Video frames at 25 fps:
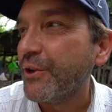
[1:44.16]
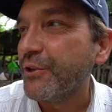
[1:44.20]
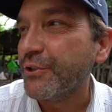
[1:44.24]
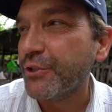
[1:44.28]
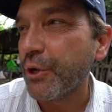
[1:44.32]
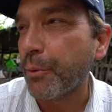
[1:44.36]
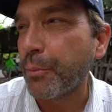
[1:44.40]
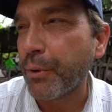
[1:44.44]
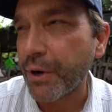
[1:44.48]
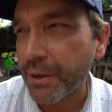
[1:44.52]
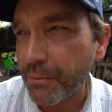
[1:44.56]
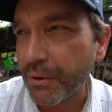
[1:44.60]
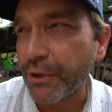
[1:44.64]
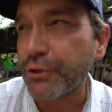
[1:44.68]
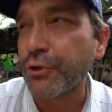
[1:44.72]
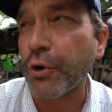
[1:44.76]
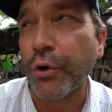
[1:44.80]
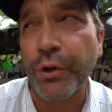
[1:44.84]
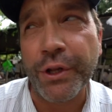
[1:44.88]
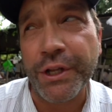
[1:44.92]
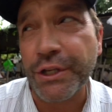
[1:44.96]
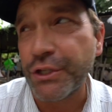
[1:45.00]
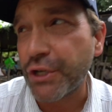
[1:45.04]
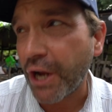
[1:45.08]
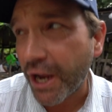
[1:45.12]
So pretty much only
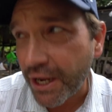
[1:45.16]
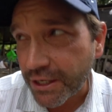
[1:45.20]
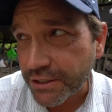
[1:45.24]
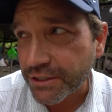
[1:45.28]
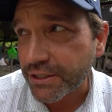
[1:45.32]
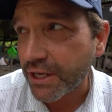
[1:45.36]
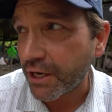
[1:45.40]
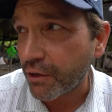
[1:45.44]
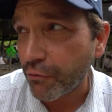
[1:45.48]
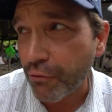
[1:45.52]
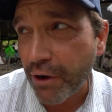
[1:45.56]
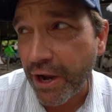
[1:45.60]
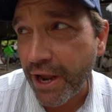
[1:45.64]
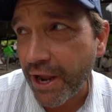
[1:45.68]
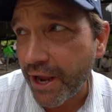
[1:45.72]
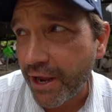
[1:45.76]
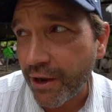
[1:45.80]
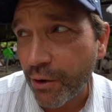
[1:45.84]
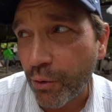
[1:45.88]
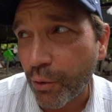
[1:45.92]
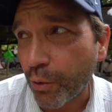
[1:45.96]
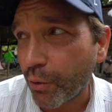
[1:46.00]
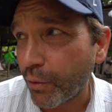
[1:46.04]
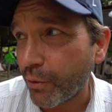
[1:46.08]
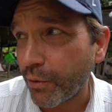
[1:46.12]
giant stingray
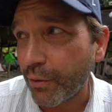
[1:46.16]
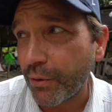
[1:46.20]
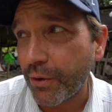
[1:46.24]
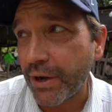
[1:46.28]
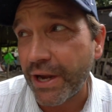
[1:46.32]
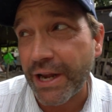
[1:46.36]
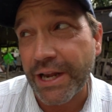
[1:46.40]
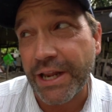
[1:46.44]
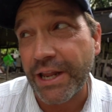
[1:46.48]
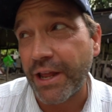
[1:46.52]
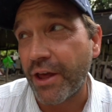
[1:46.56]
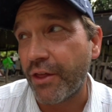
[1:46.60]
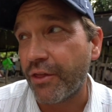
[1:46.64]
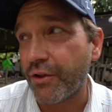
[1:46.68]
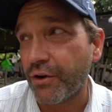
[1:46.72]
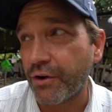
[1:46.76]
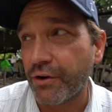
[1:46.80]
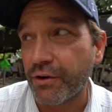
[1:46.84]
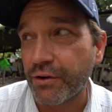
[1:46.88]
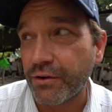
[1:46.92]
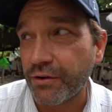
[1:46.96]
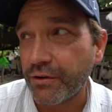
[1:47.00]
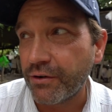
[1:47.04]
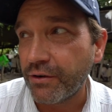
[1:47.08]
or any other